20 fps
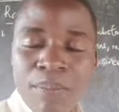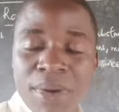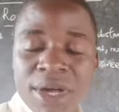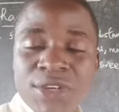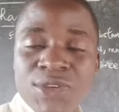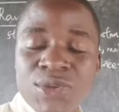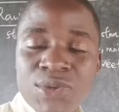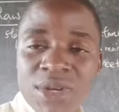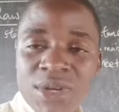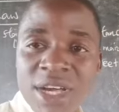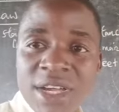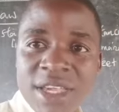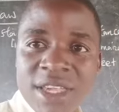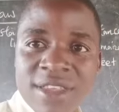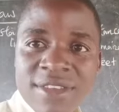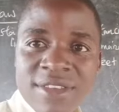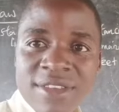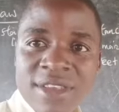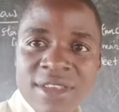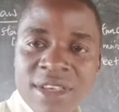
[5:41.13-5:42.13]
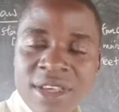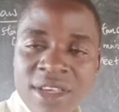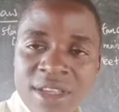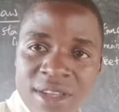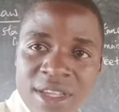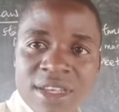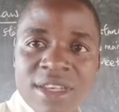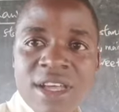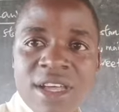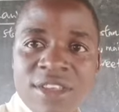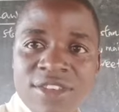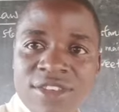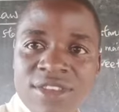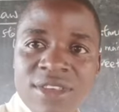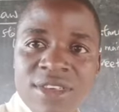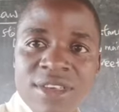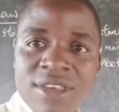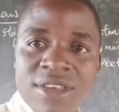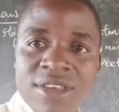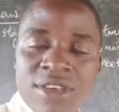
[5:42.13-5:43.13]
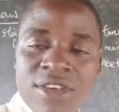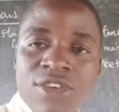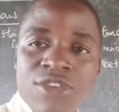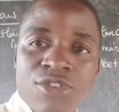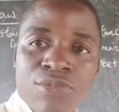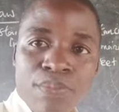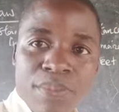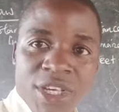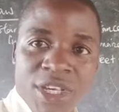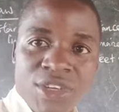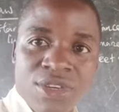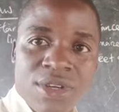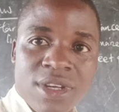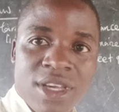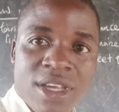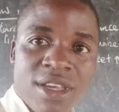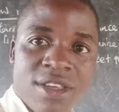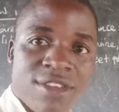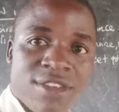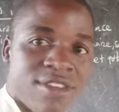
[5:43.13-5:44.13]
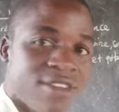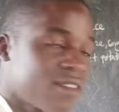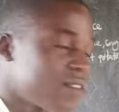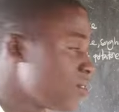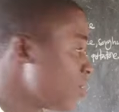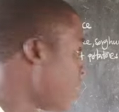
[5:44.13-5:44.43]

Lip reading: particular case, let us see specialize,